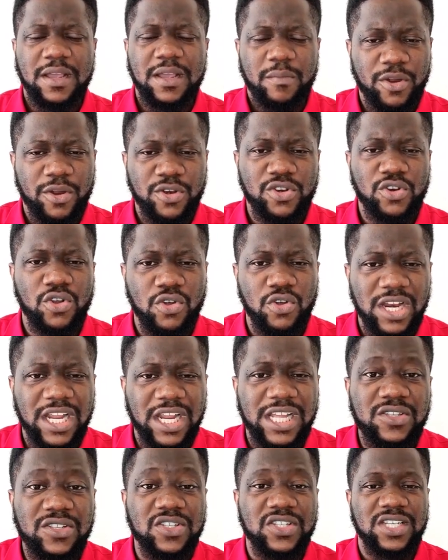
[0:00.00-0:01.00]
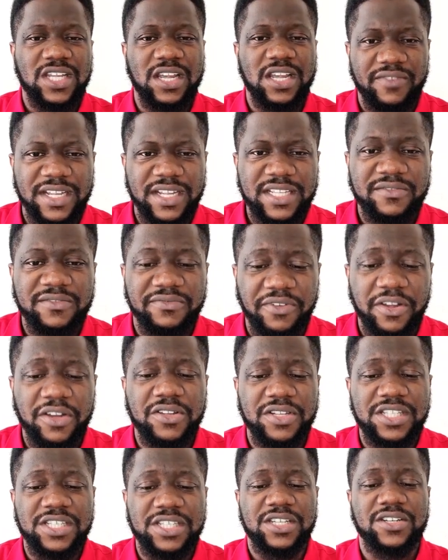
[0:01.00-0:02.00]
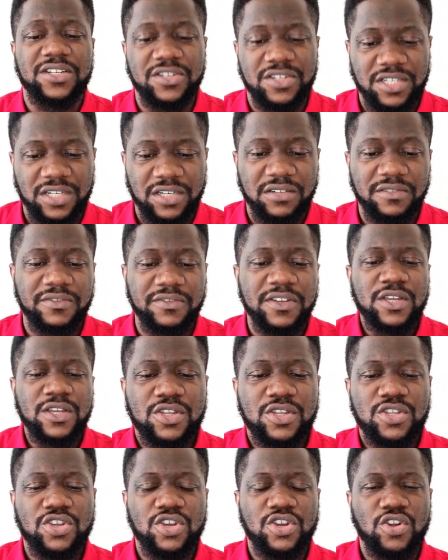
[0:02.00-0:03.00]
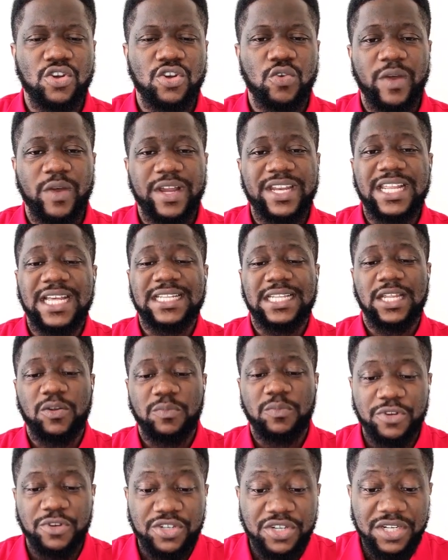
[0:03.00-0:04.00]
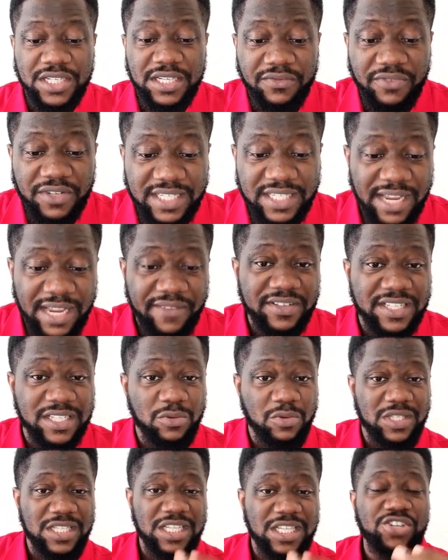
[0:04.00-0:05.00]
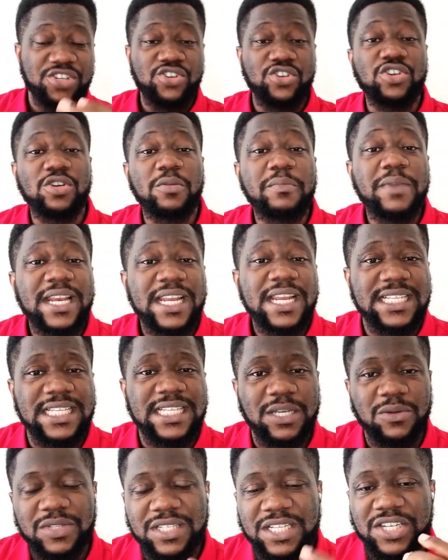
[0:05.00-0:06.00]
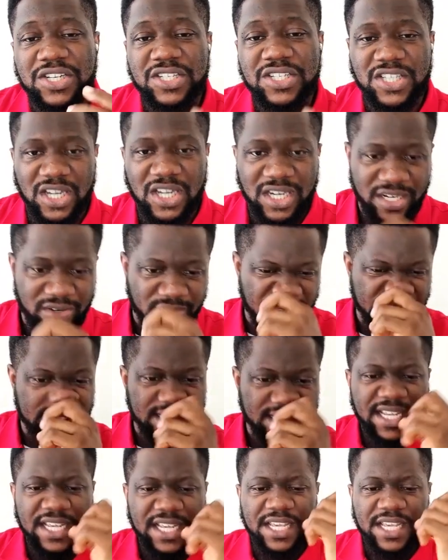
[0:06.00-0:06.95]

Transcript: But no, learn to serve, learn to volunteer yourself, you know, when there's an opportunity for service. It will teach you humility. It will teach you tolerance.